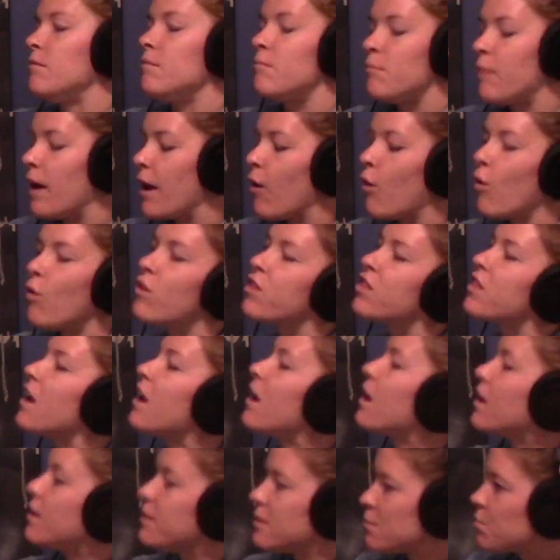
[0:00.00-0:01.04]
My whole
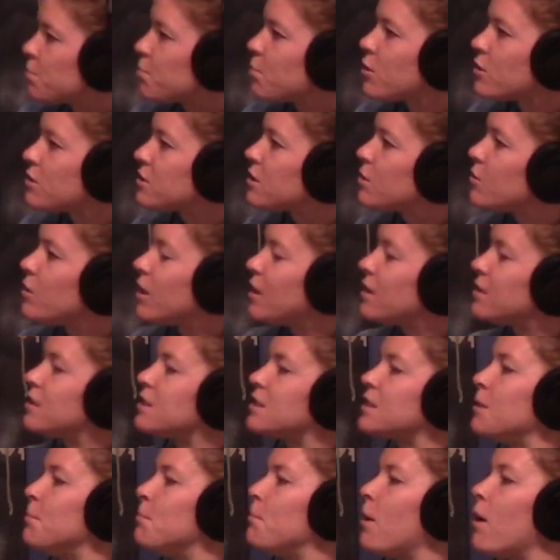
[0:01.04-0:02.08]
thing is pursuing
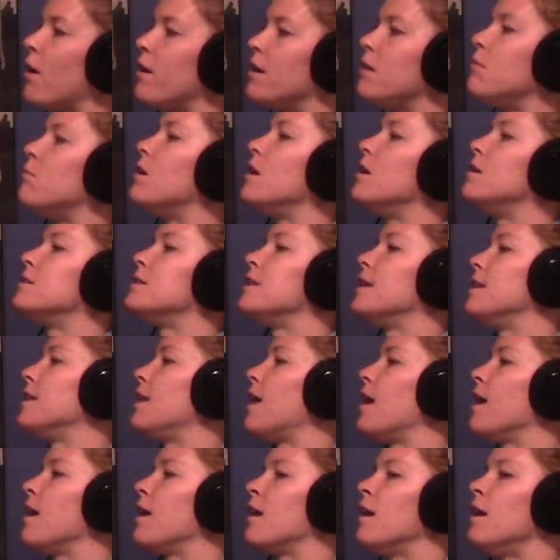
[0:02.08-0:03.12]
this embodiment, and
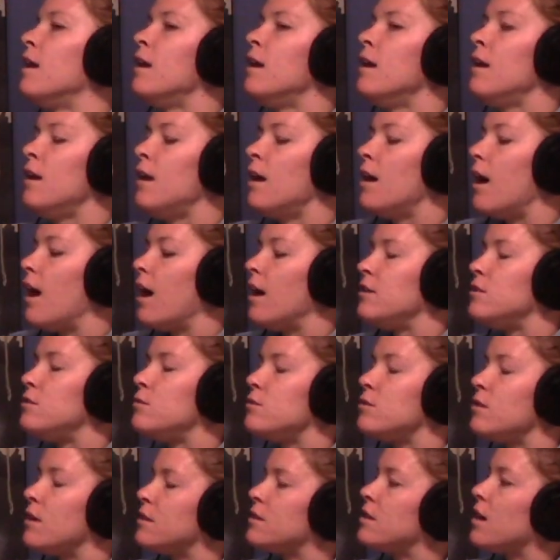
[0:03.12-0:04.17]
like I
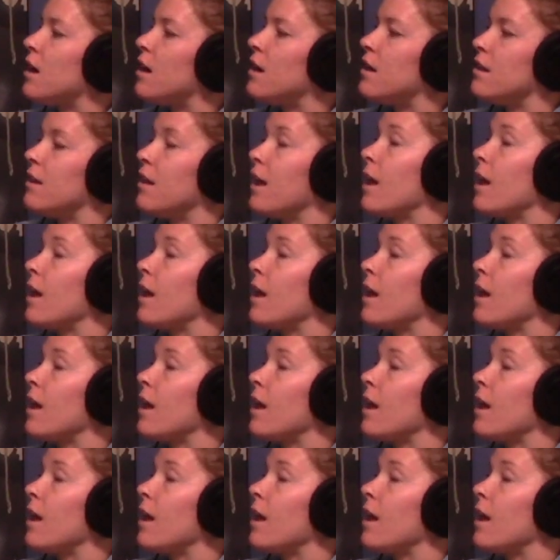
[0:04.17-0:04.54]
do a ton.